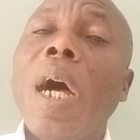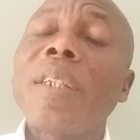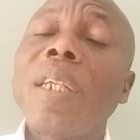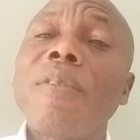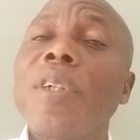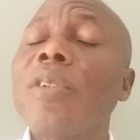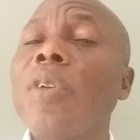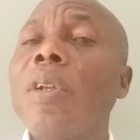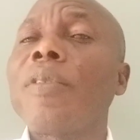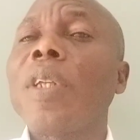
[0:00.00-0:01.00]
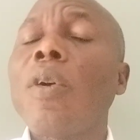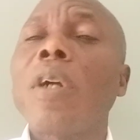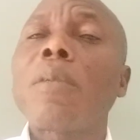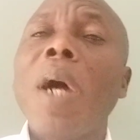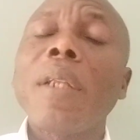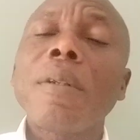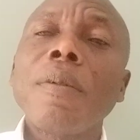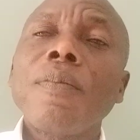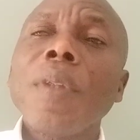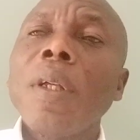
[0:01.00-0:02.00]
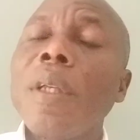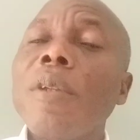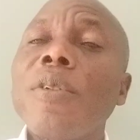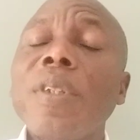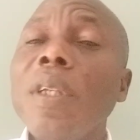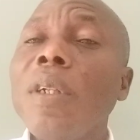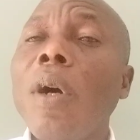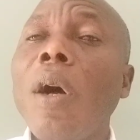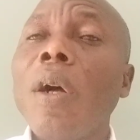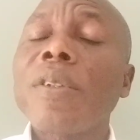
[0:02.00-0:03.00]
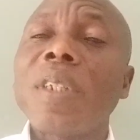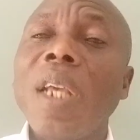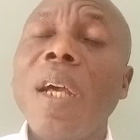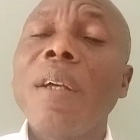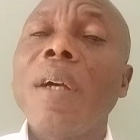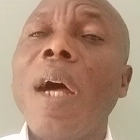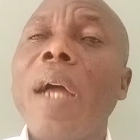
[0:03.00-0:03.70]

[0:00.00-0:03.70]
Identification of the God Man. You see us there.